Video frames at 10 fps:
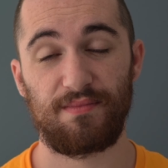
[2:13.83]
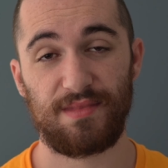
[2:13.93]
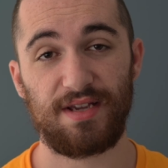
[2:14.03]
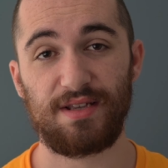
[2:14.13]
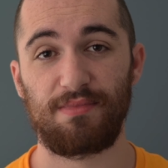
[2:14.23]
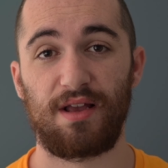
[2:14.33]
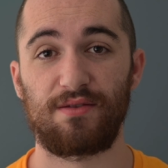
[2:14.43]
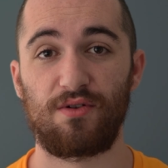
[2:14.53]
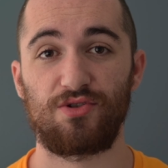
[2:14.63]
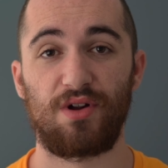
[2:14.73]
data plan
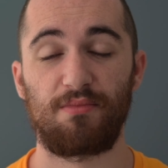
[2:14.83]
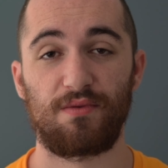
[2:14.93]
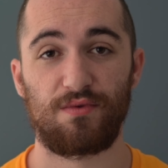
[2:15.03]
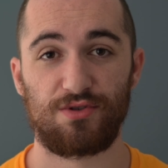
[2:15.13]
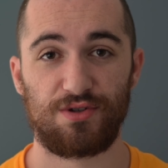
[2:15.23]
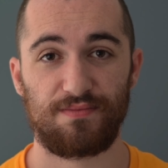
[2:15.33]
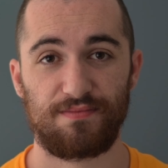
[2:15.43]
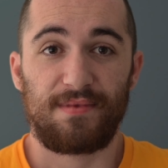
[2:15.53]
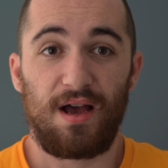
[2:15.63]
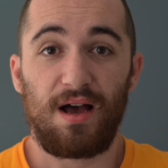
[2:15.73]
on your Apple Watch.
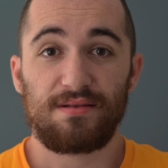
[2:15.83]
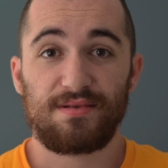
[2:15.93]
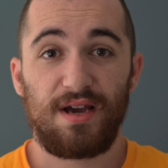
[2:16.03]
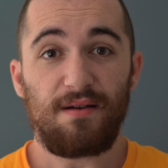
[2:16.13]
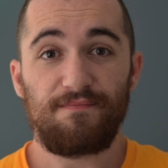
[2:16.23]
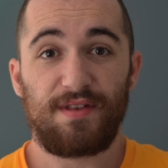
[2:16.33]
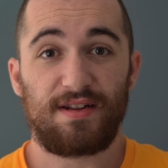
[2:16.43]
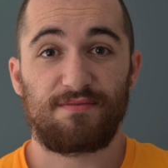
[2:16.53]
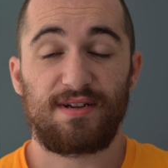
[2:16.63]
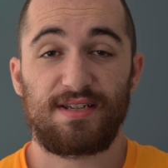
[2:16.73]
And yeah,
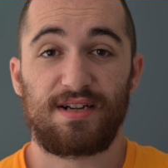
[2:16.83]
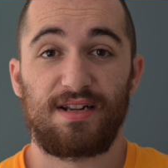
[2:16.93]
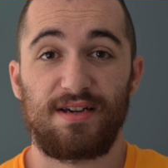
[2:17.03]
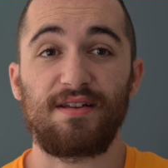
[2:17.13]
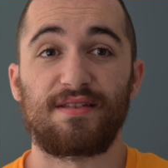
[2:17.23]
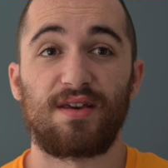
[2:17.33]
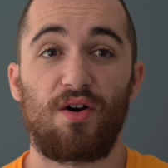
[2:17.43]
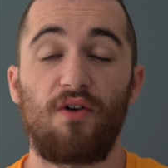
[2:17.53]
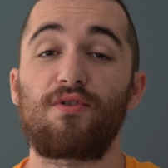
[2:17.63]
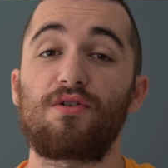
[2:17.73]
that is basically it.
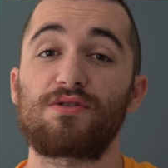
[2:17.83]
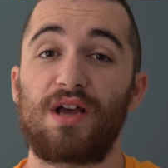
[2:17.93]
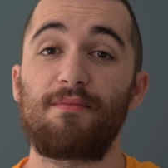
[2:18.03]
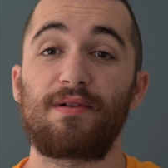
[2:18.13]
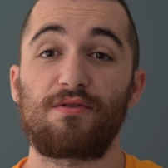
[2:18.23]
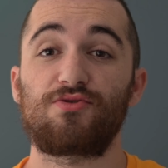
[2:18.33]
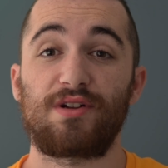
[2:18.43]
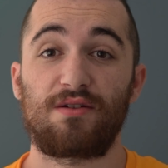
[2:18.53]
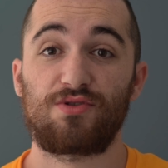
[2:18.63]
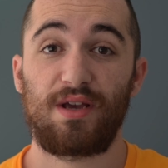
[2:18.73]
Of course, Apple also
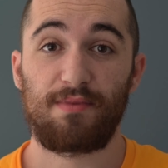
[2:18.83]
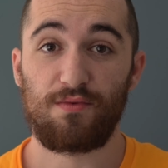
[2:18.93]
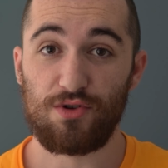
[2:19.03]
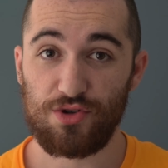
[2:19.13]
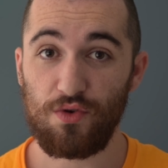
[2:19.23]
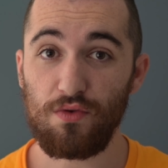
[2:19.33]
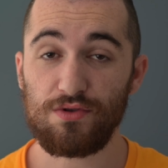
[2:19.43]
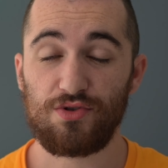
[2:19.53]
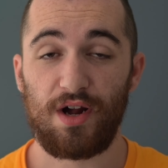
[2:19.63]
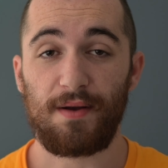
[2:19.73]
announced the Apple Watch
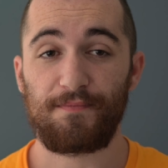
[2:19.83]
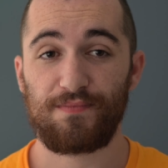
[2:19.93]
Ultra,